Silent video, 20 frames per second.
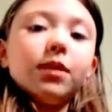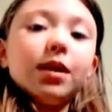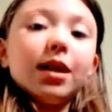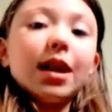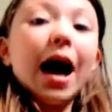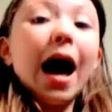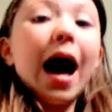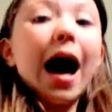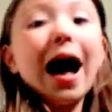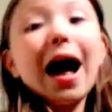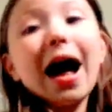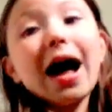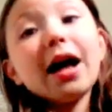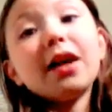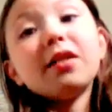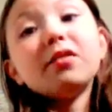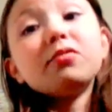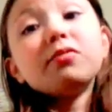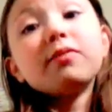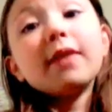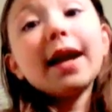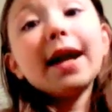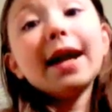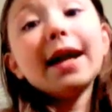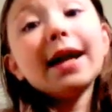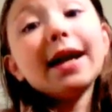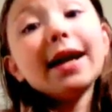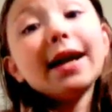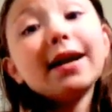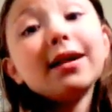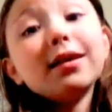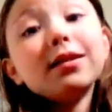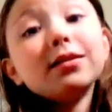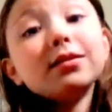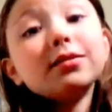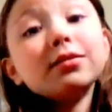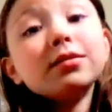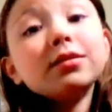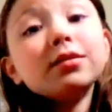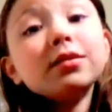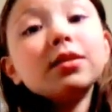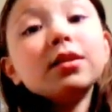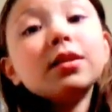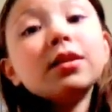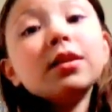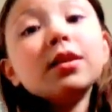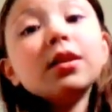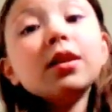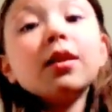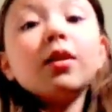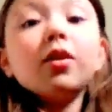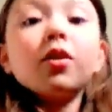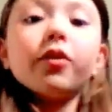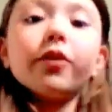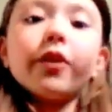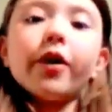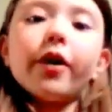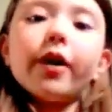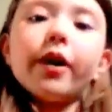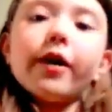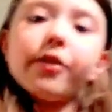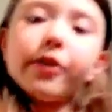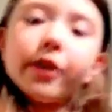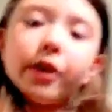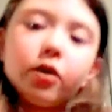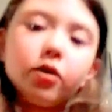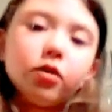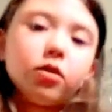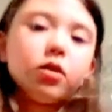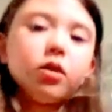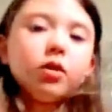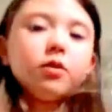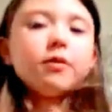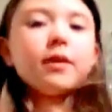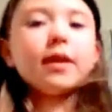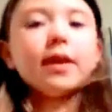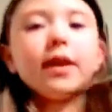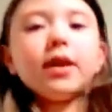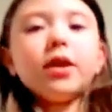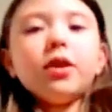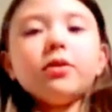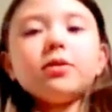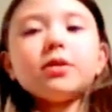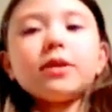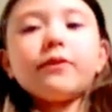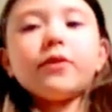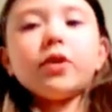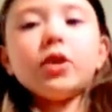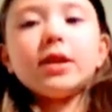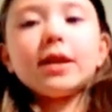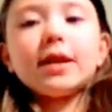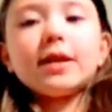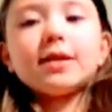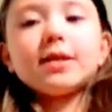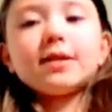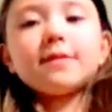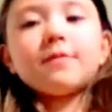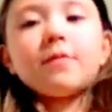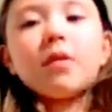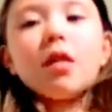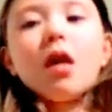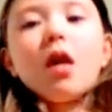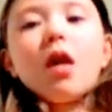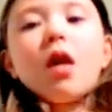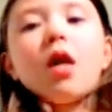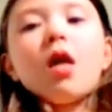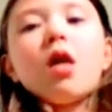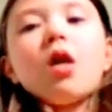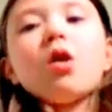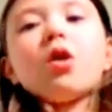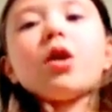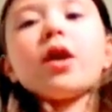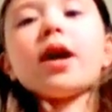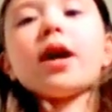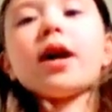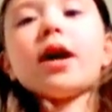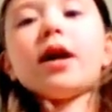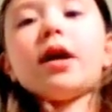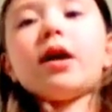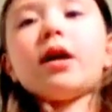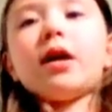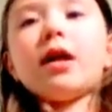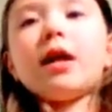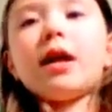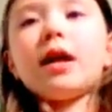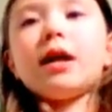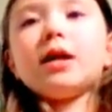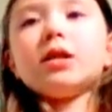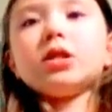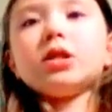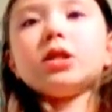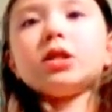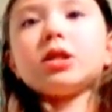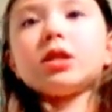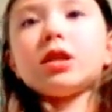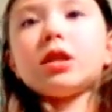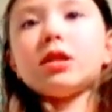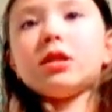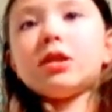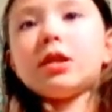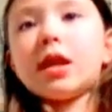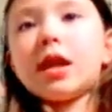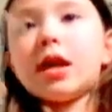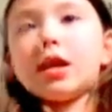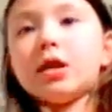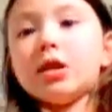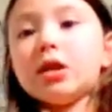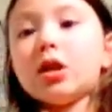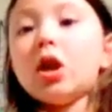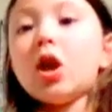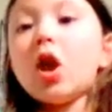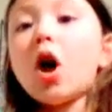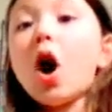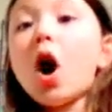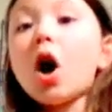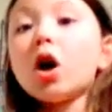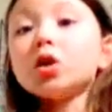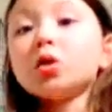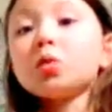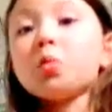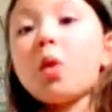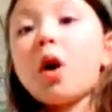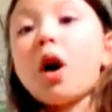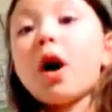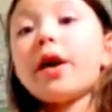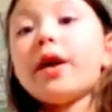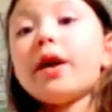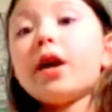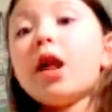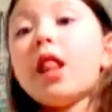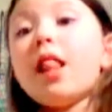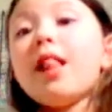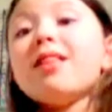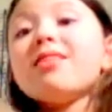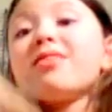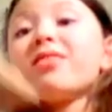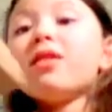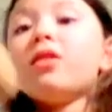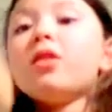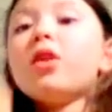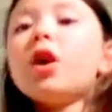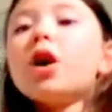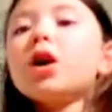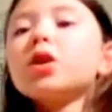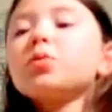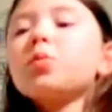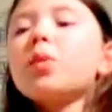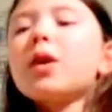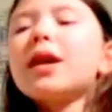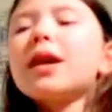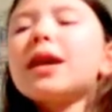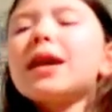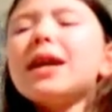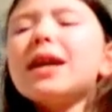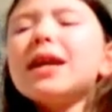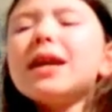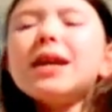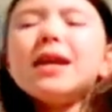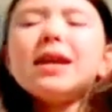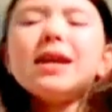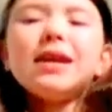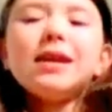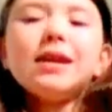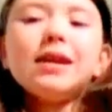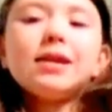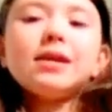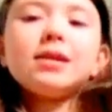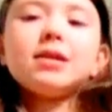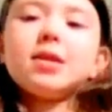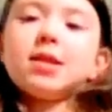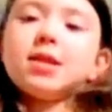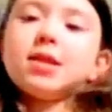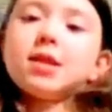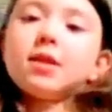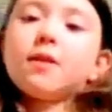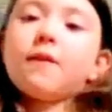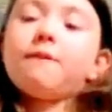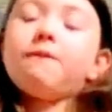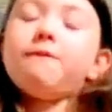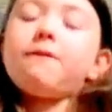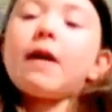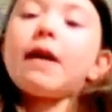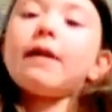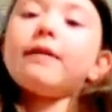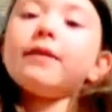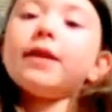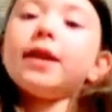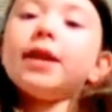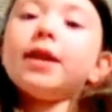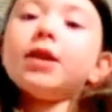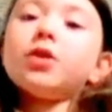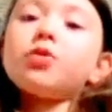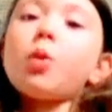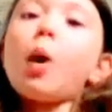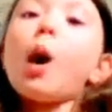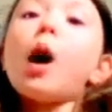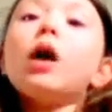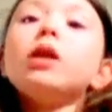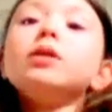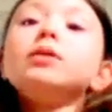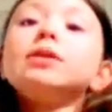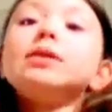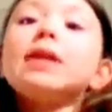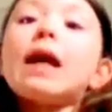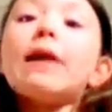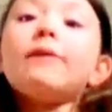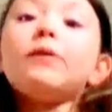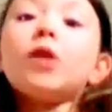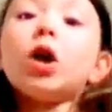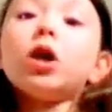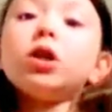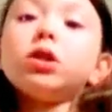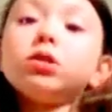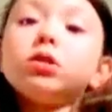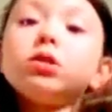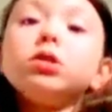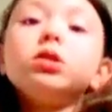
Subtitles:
can, really. Although I think it would look really cute if you did. Okay, and then the last one. The last one is very trial and error.